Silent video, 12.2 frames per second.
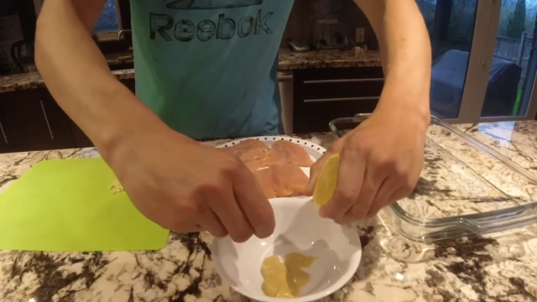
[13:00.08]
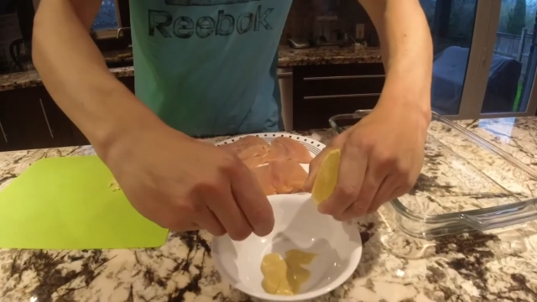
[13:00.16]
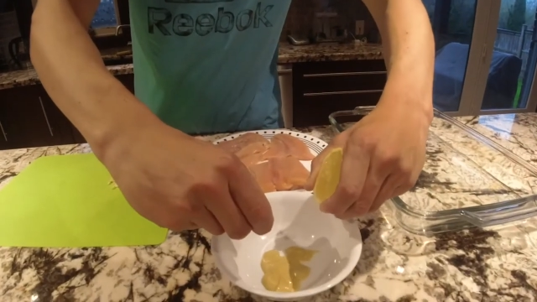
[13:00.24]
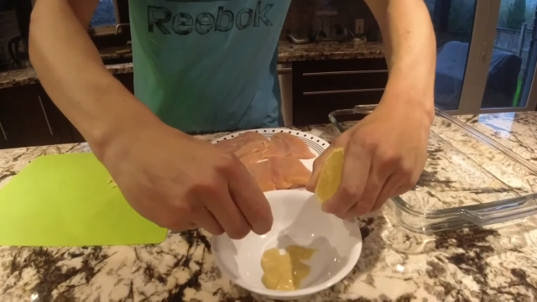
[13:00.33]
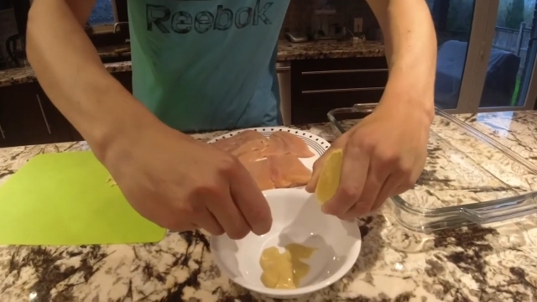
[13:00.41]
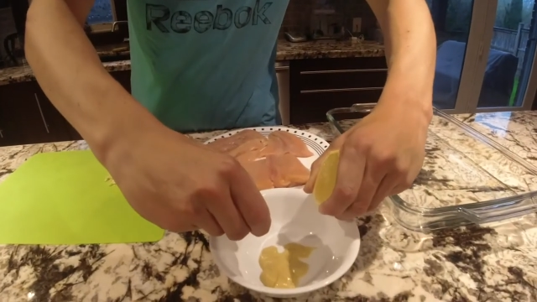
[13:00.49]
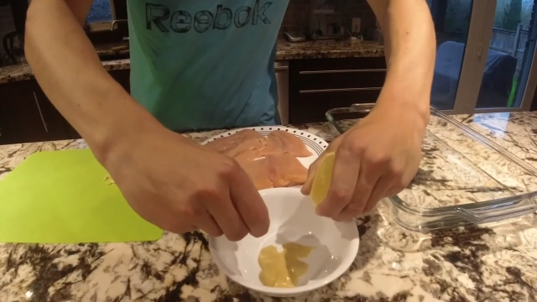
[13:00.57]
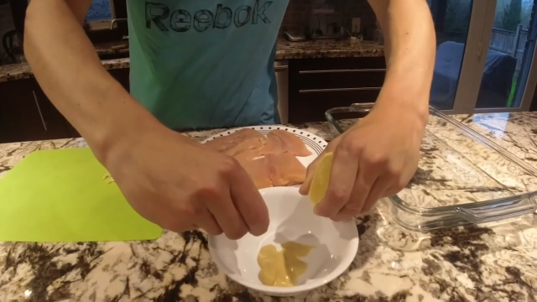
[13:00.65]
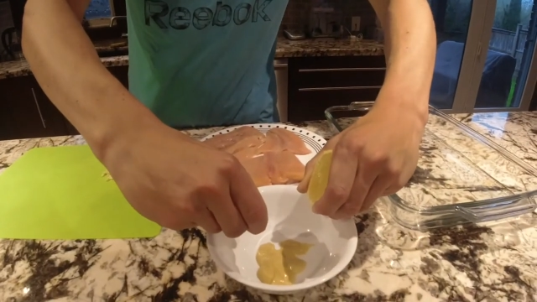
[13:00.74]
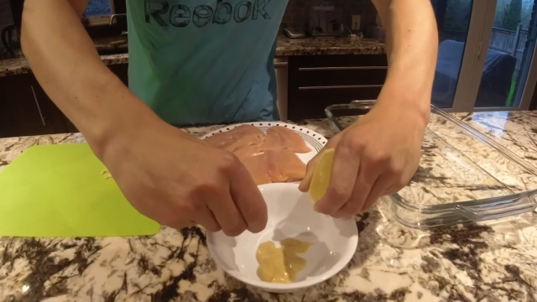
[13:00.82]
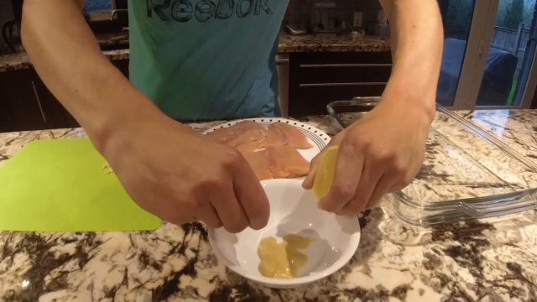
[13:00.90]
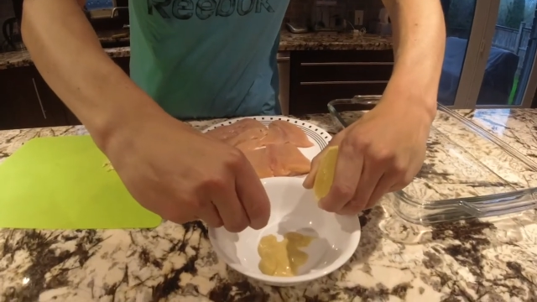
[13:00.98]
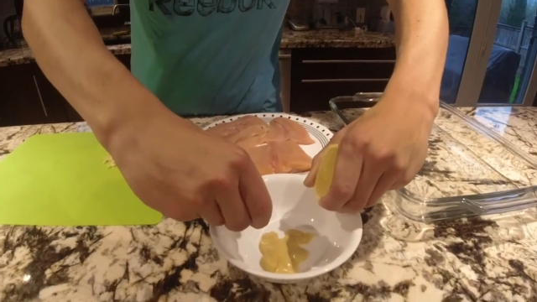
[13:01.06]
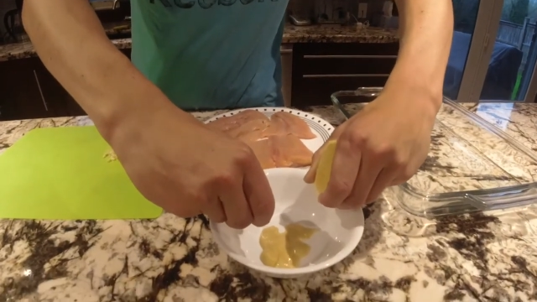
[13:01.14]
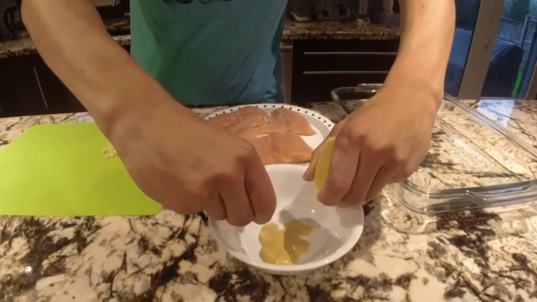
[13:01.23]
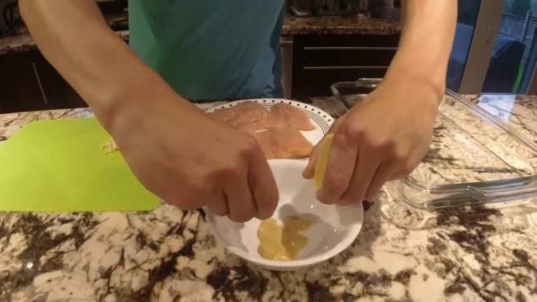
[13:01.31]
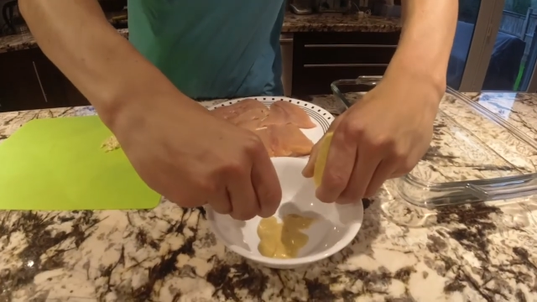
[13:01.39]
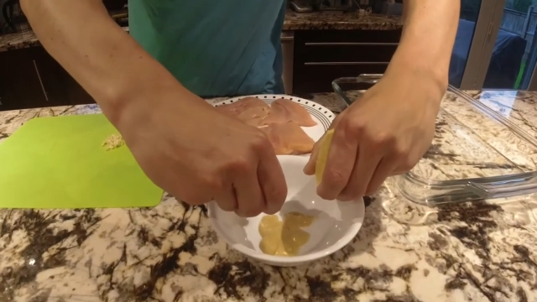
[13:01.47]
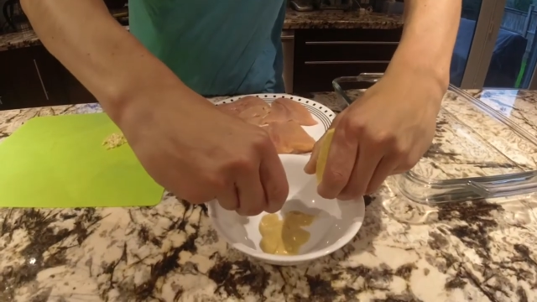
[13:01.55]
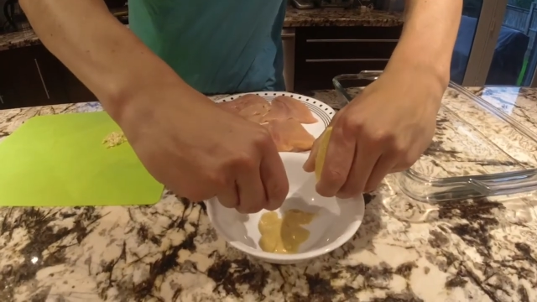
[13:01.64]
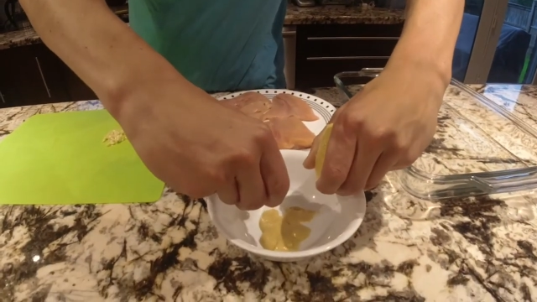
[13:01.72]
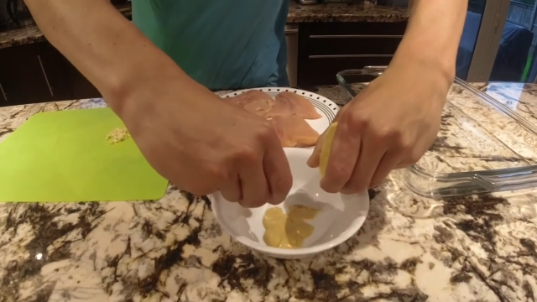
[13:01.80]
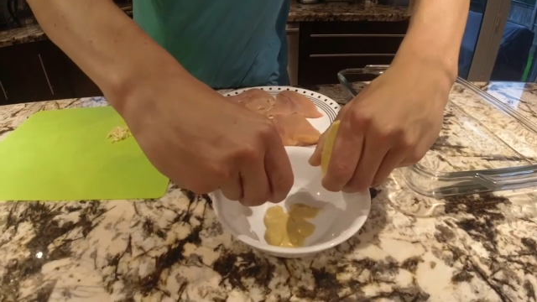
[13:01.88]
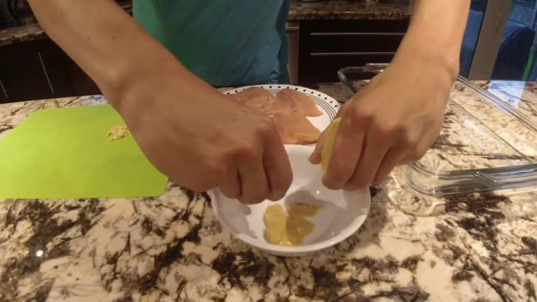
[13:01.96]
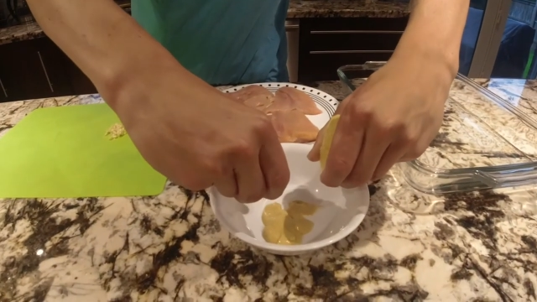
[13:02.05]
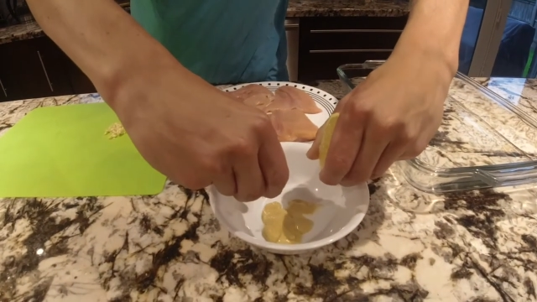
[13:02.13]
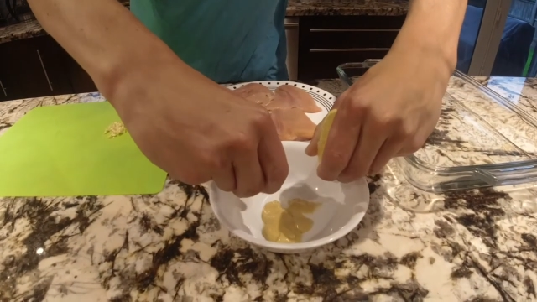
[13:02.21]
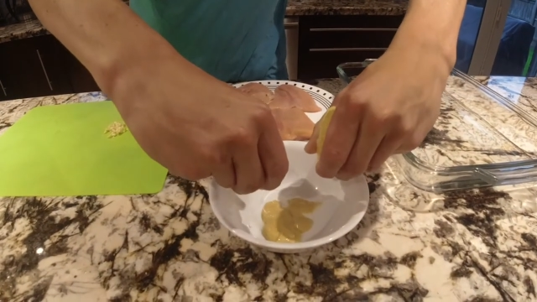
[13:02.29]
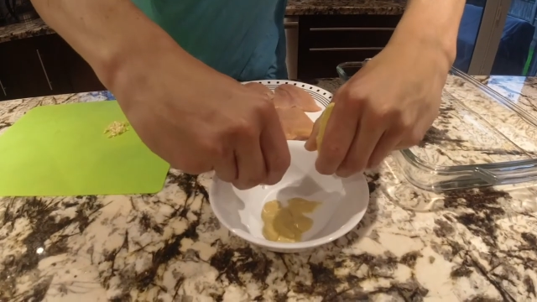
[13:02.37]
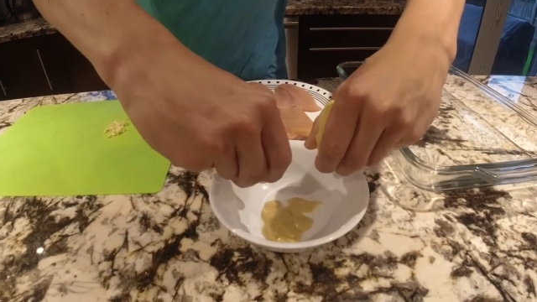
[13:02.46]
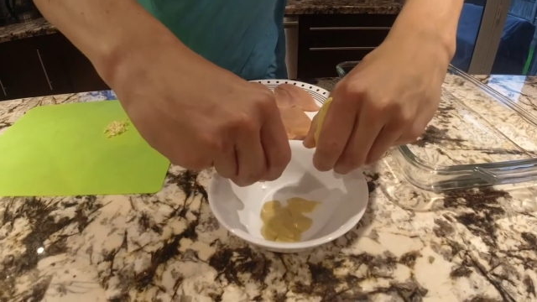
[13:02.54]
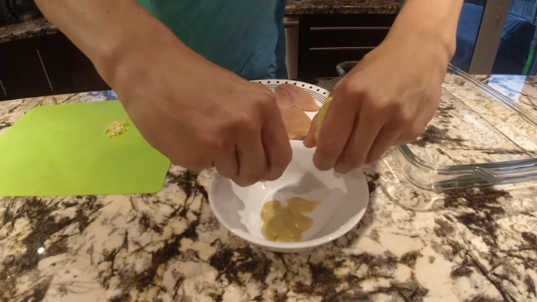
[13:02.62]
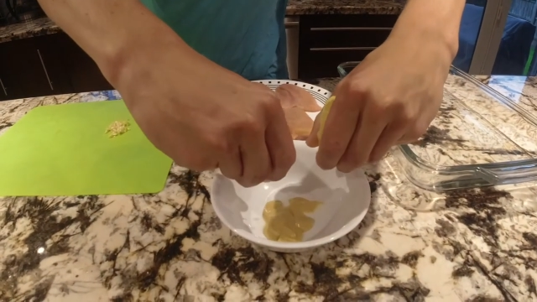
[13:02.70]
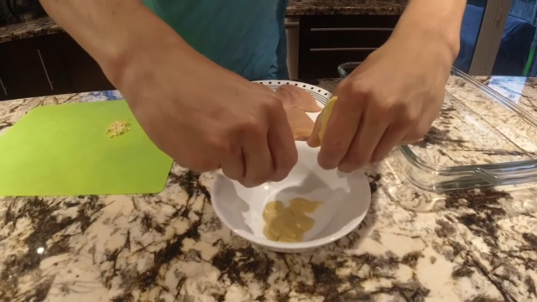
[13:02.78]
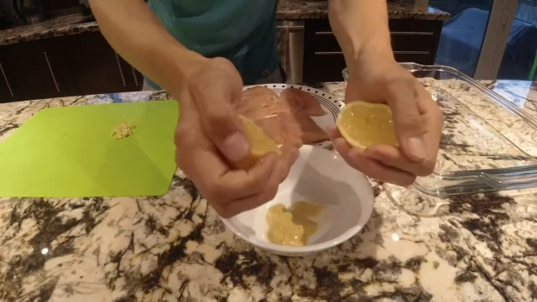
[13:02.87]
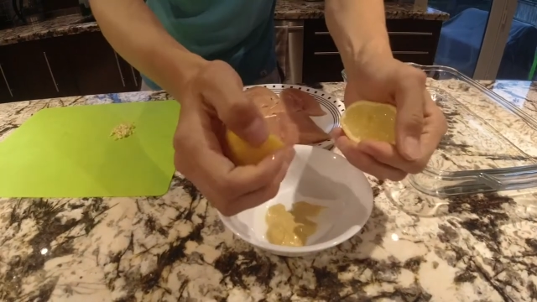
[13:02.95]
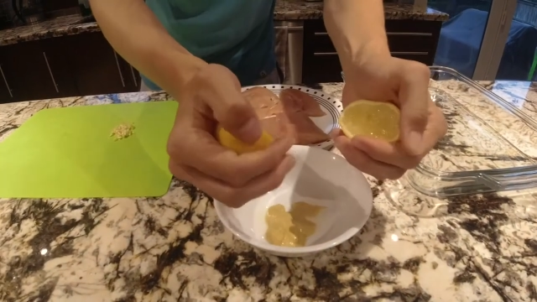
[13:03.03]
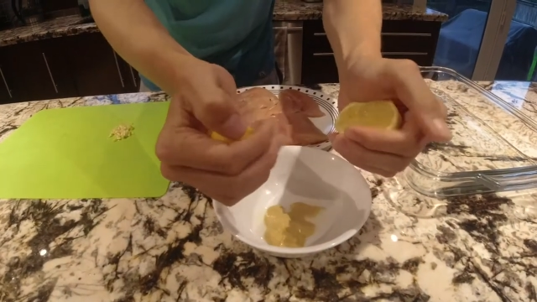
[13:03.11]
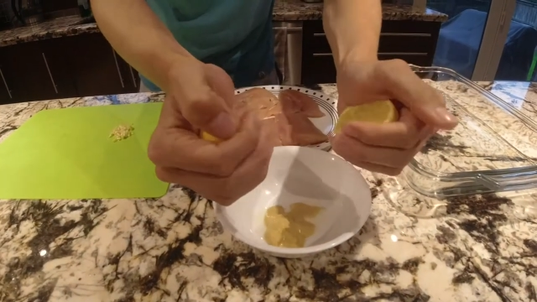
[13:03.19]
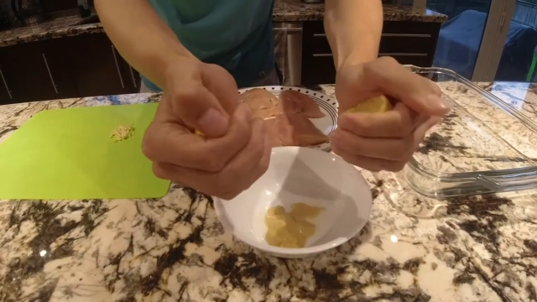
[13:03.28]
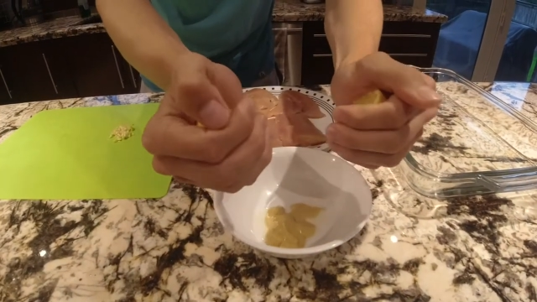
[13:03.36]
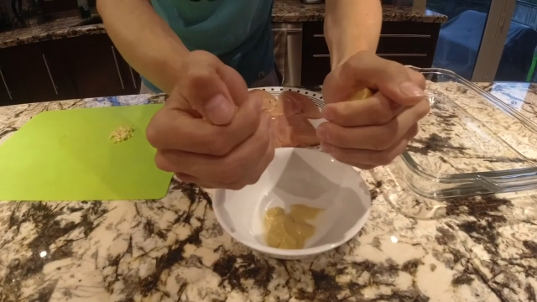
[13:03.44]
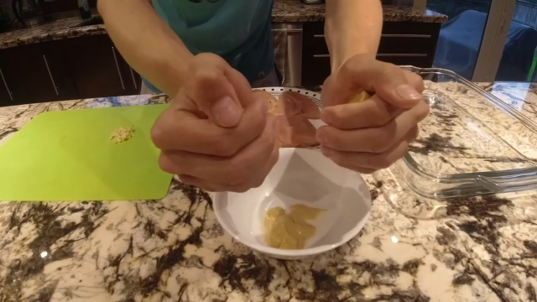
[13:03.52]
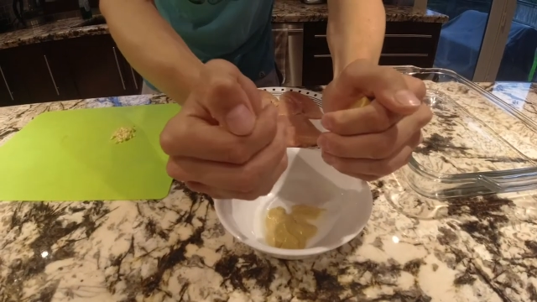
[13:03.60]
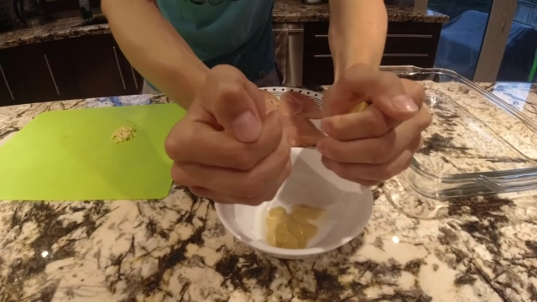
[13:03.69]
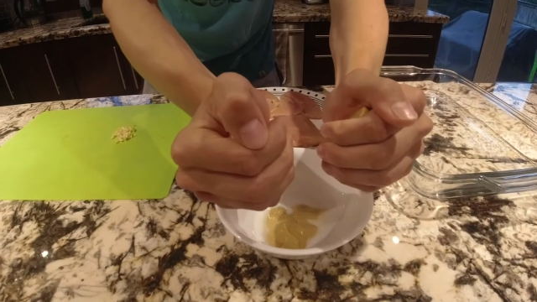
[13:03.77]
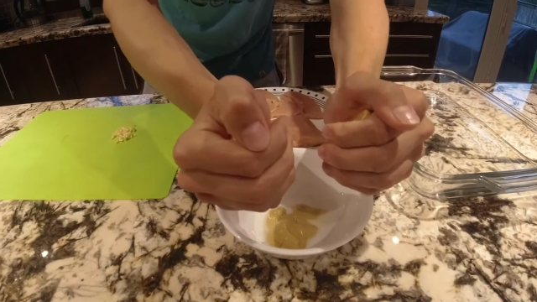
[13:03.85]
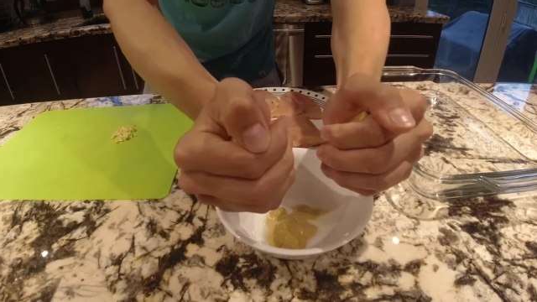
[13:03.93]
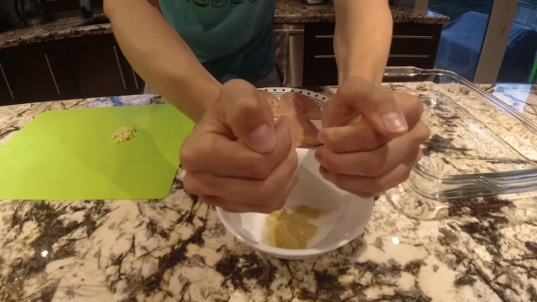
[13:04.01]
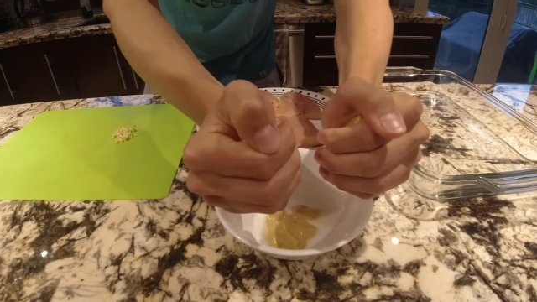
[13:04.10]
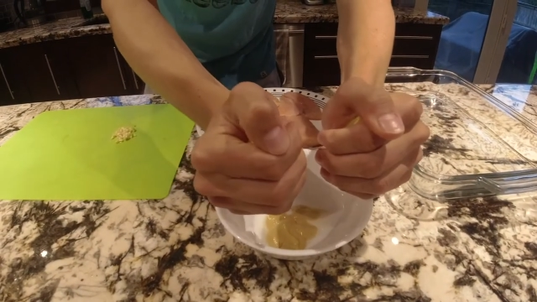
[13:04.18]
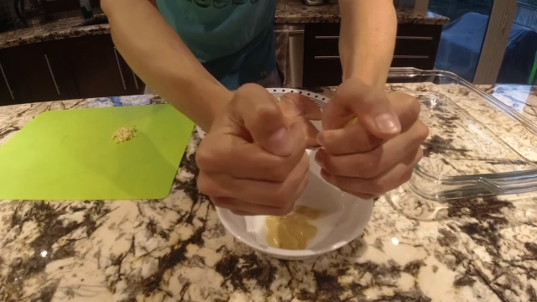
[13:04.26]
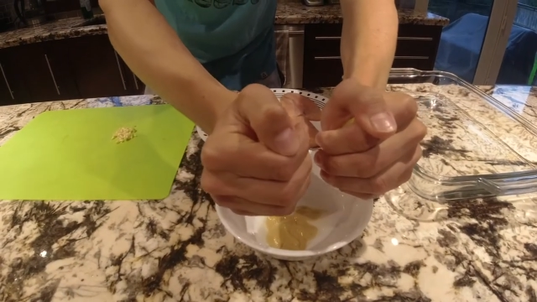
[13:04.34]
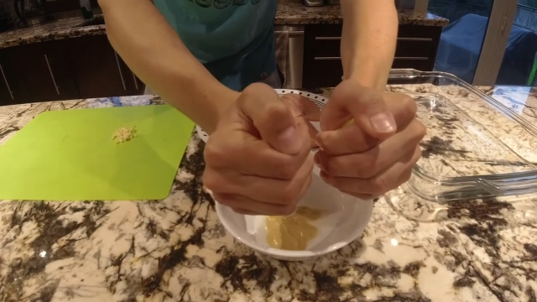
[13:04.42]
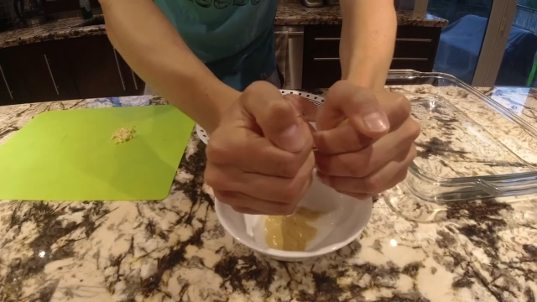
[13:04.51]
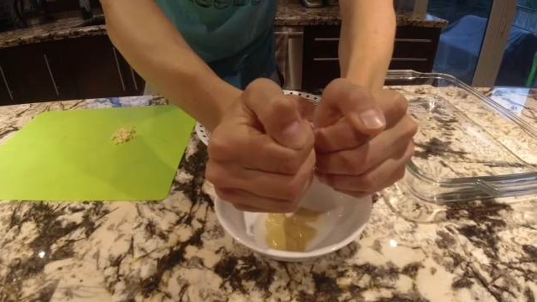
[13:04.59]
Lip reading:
[unreadable: no face in view]